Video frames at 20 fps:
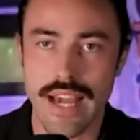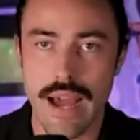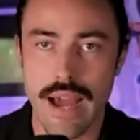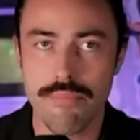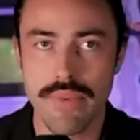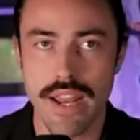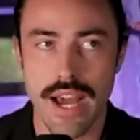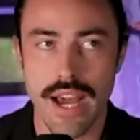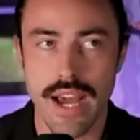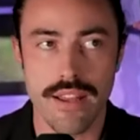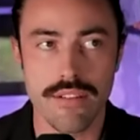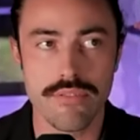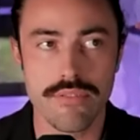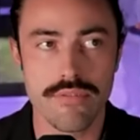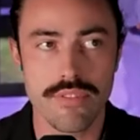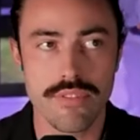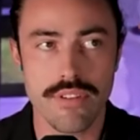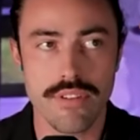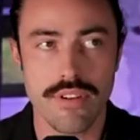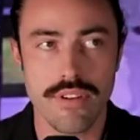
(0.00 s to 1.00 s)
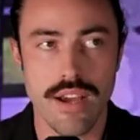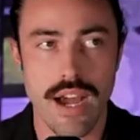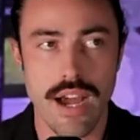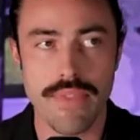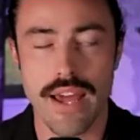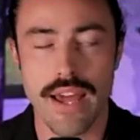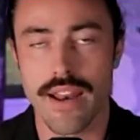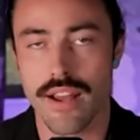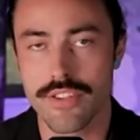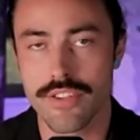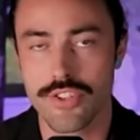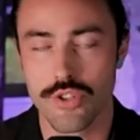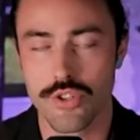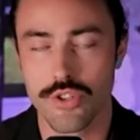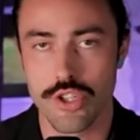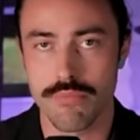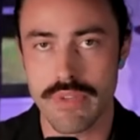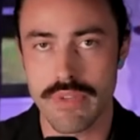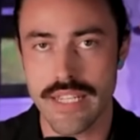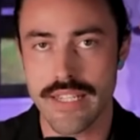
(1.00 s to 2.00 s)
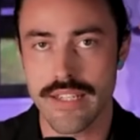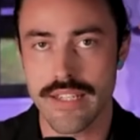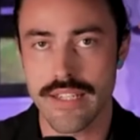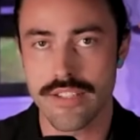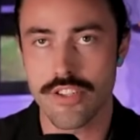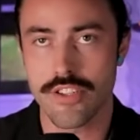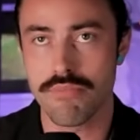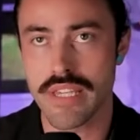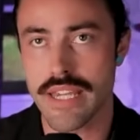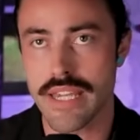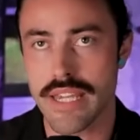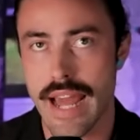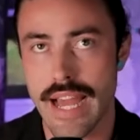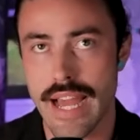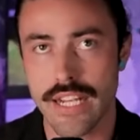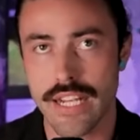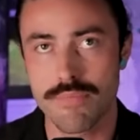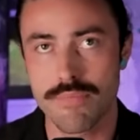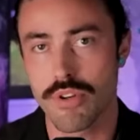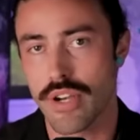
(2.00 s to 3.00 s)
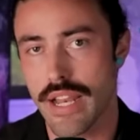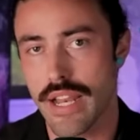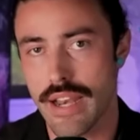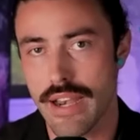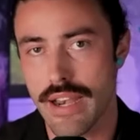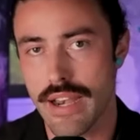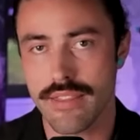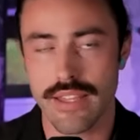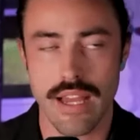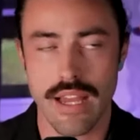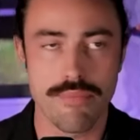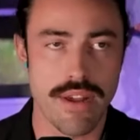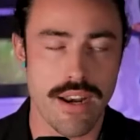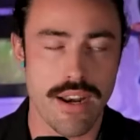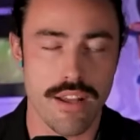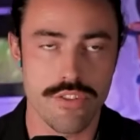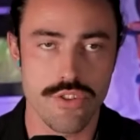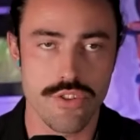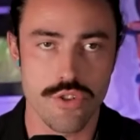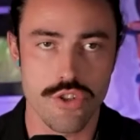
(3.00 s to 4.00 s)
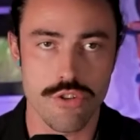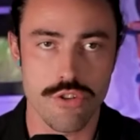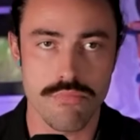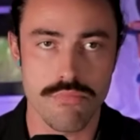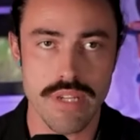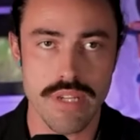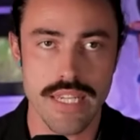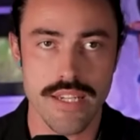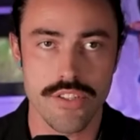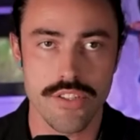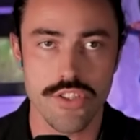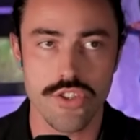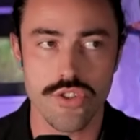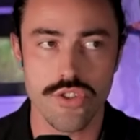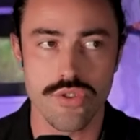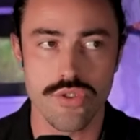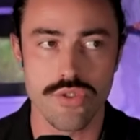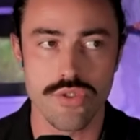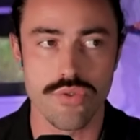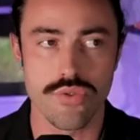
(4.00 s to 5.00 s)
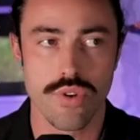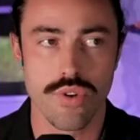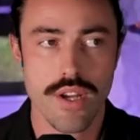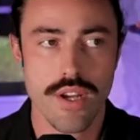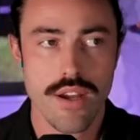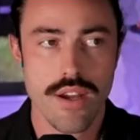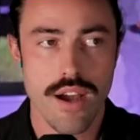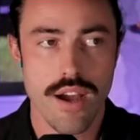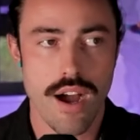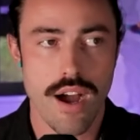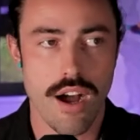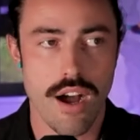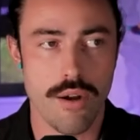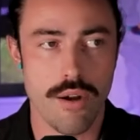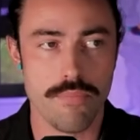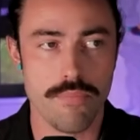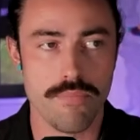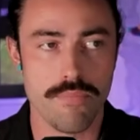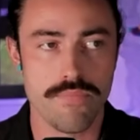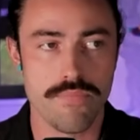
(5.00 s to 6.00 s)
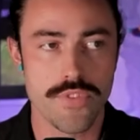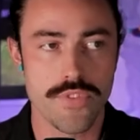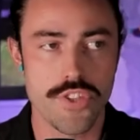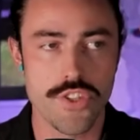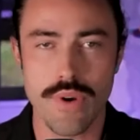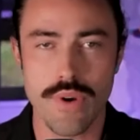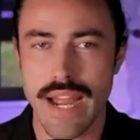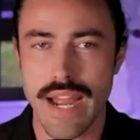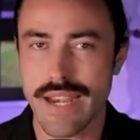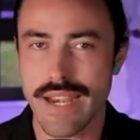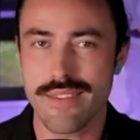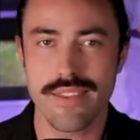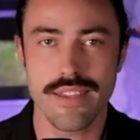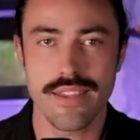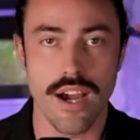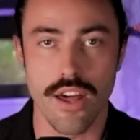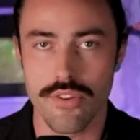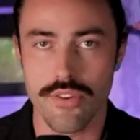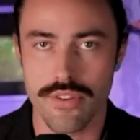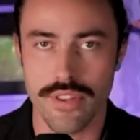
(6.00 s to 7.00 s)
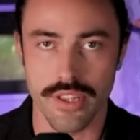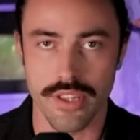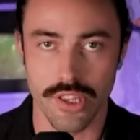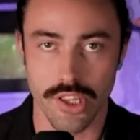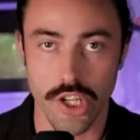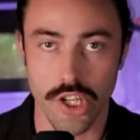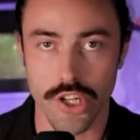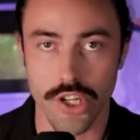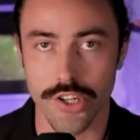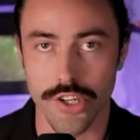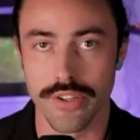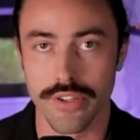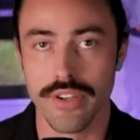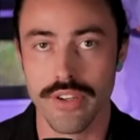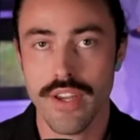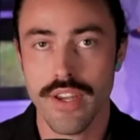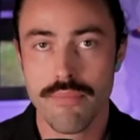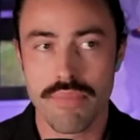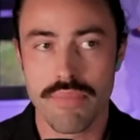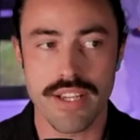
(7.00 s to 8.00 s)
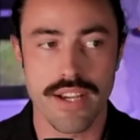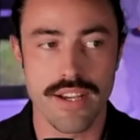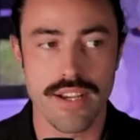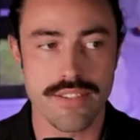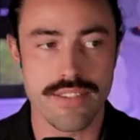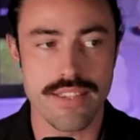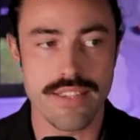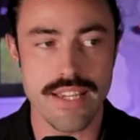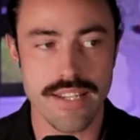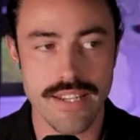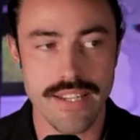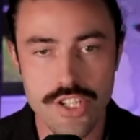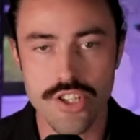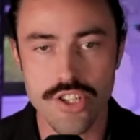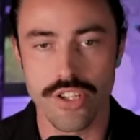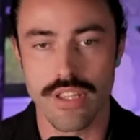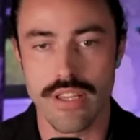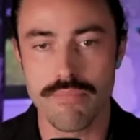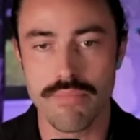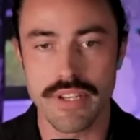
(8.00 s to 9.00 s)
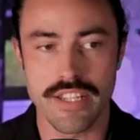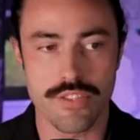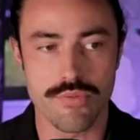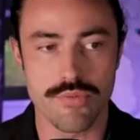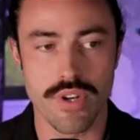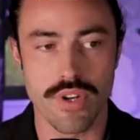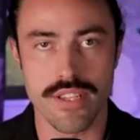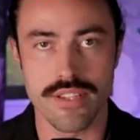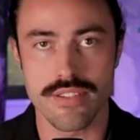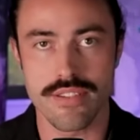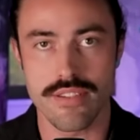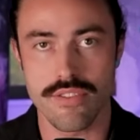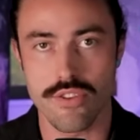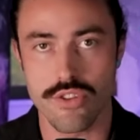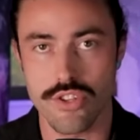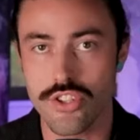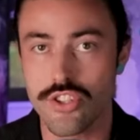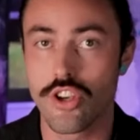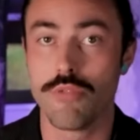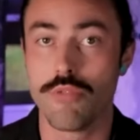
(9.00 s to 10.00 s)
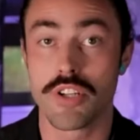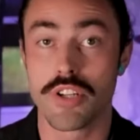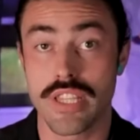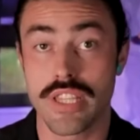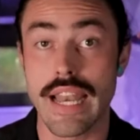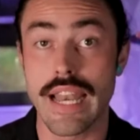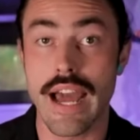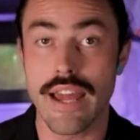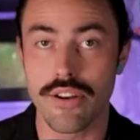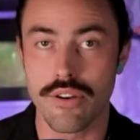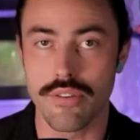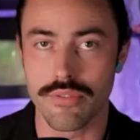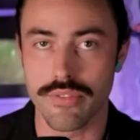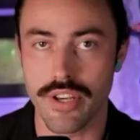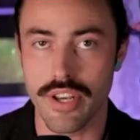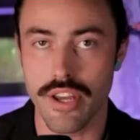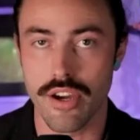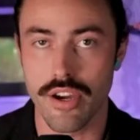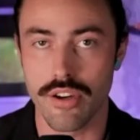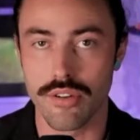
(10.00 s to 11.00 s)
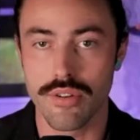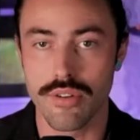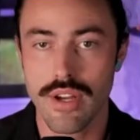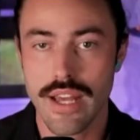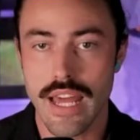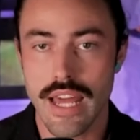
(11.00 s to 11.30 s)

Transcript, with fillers: I'm not I'm not on social media to be an expert at anything. I'm not on social media to um, do anything other than learn because the initial impetus was there's so much that I don't know.